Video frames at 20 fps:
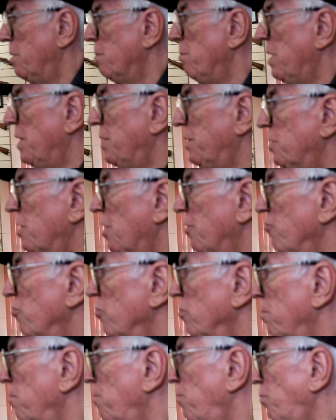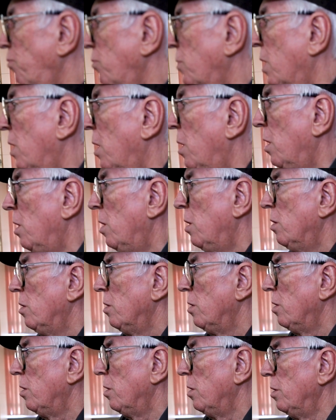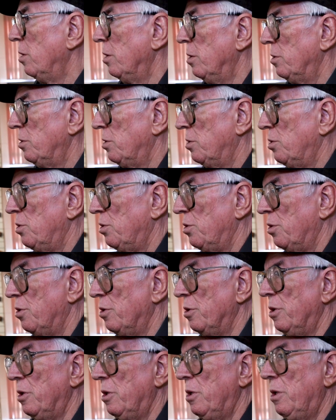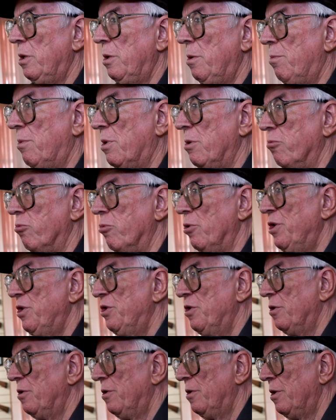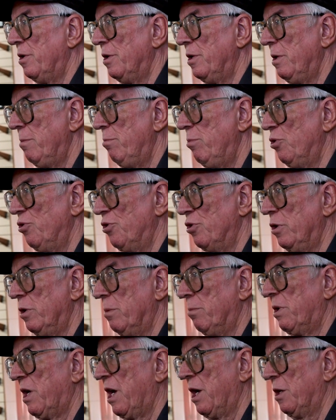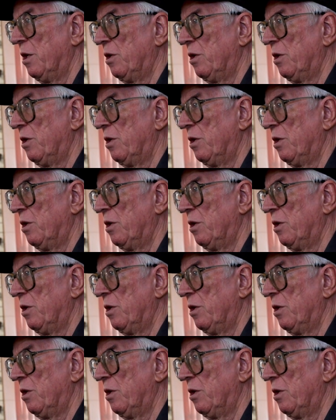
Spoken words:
main gun room. It's the reason the museum can